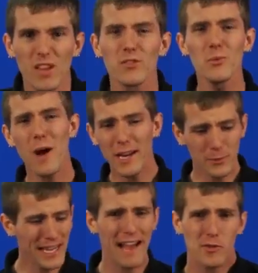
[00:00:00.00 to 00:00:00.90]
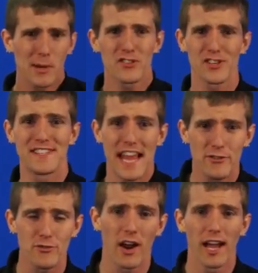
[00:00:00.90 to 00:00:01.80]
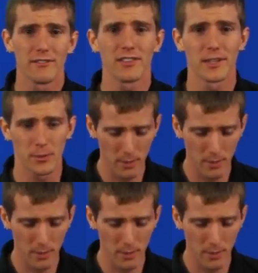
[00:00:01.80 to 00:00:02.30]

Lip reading: So why do we have a bunch of dead drives here?